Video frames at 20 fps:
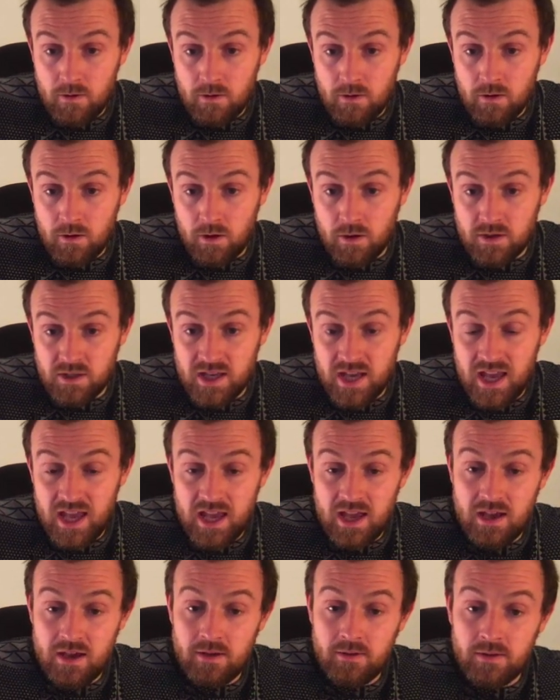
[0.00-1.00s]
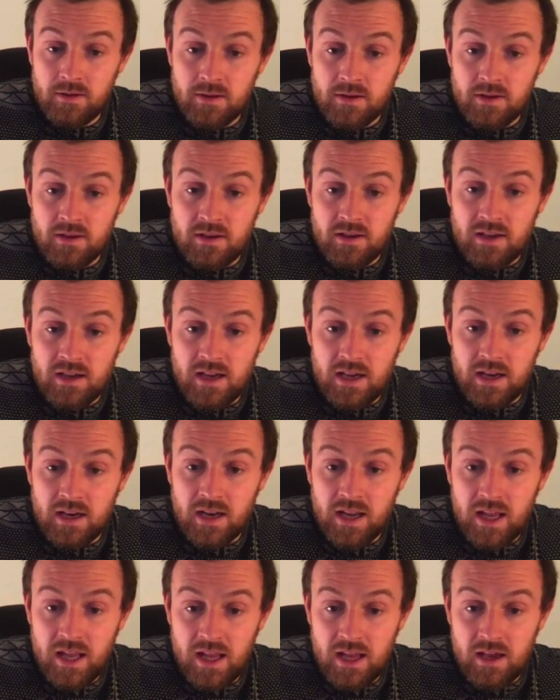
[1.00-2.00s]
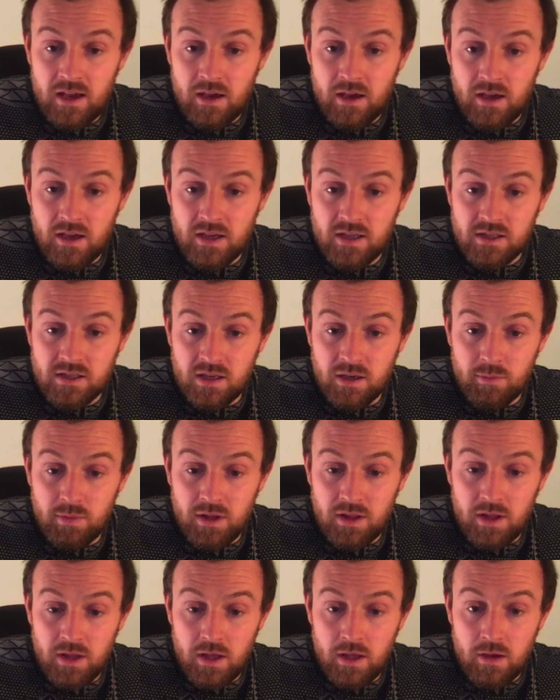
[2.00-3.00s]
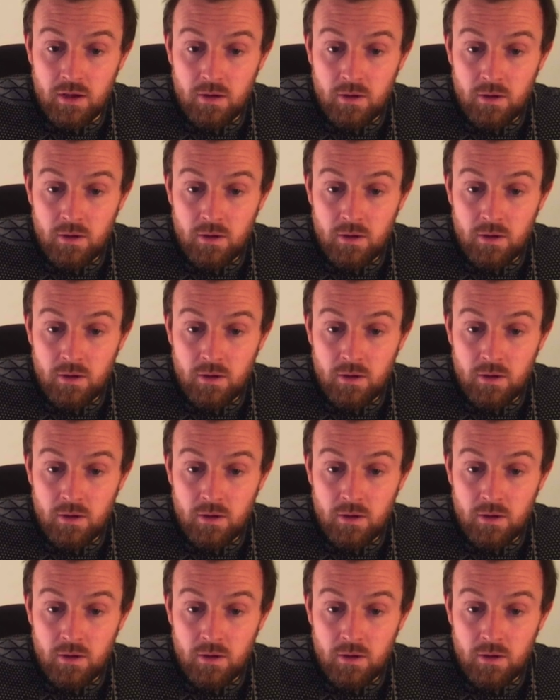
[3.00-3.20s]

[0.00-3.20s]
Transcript: goes here, and here is going to be the